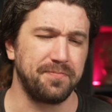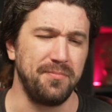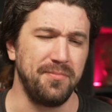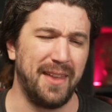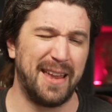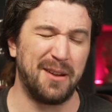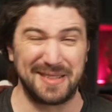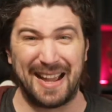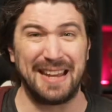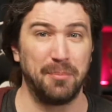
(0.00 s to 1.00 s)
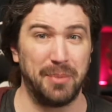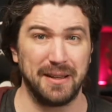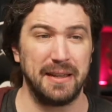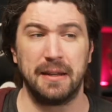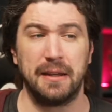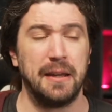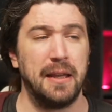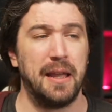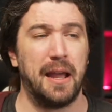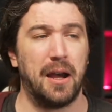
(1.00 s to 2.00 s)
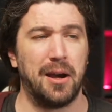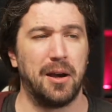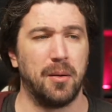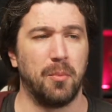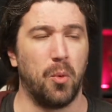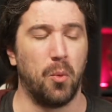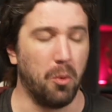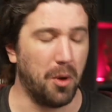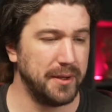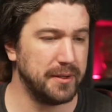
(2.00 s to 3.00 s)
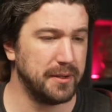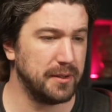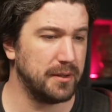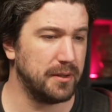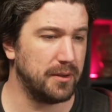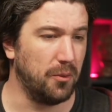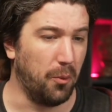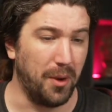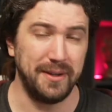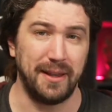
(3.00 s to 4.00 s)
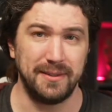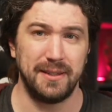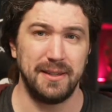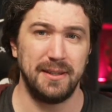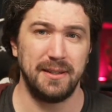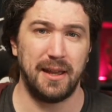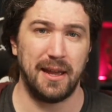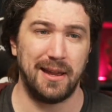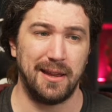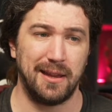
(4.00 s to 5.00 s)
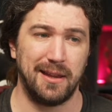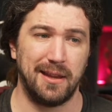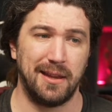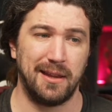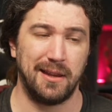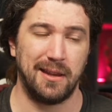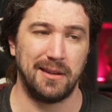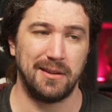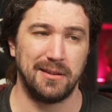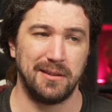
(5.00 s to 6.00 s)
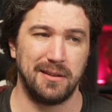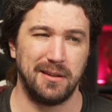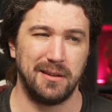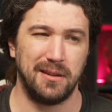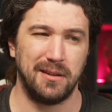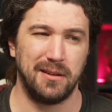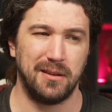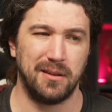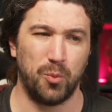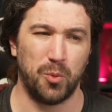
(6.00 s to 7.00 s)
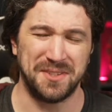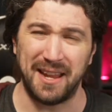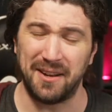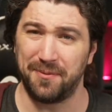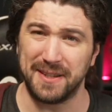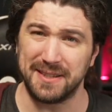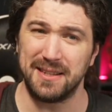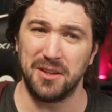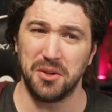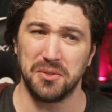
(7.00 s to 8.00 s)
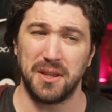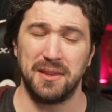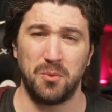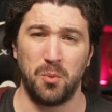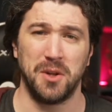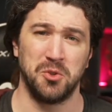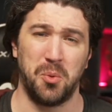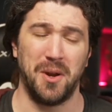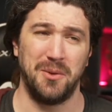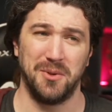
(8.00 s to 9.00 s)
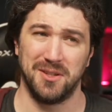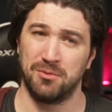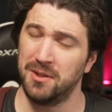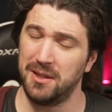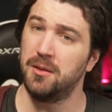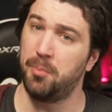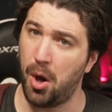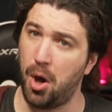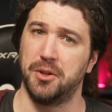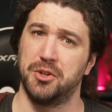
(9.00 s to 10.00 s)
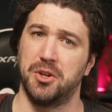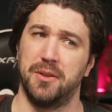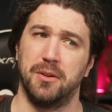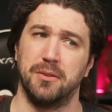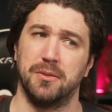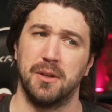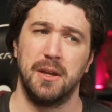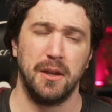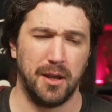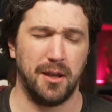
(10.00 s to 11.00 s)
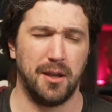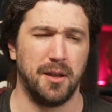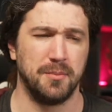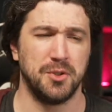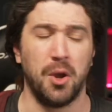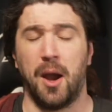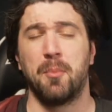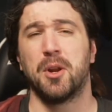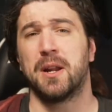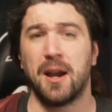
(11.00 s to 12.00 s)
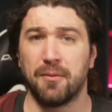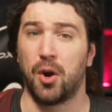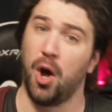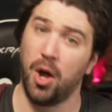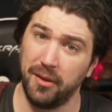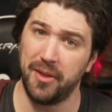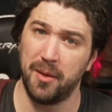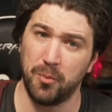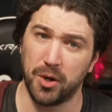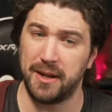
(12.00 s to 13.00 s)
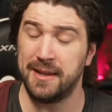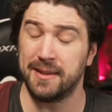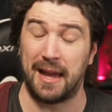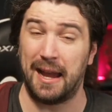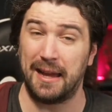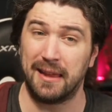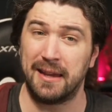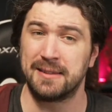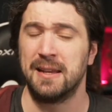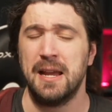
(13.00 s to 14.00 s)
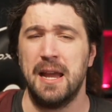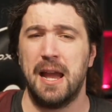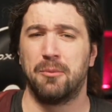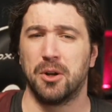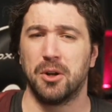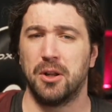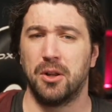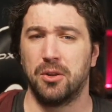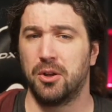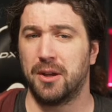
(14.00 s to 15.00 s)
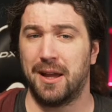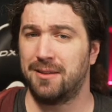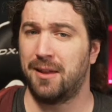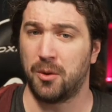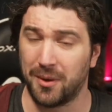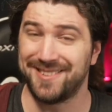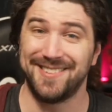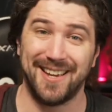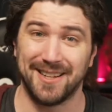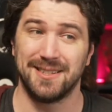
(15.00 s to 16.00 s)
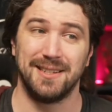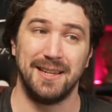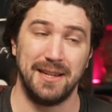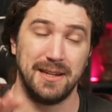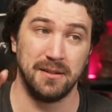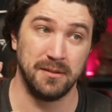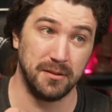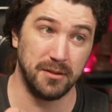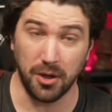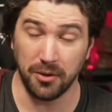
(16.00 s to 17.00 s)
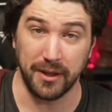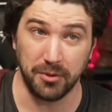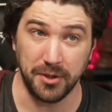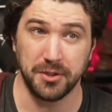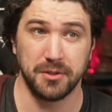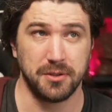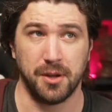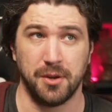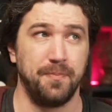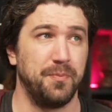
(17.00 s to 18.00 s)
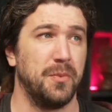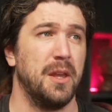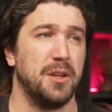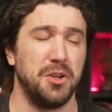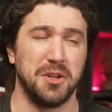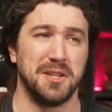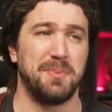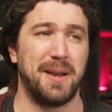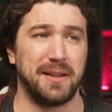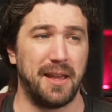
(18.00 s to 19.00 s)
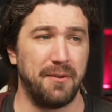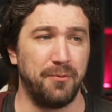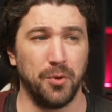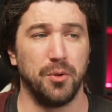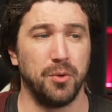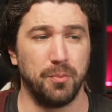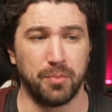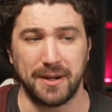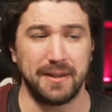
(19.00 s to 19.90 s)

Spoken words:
and it was kind of buggy. 120 119 and was kind of fixing those, and then 120 was really the polish on those. So I'm going to cover all of them. We're going to hit the highlights, and we're going to look at like what's next in Go language. So you can expect a full breakdown on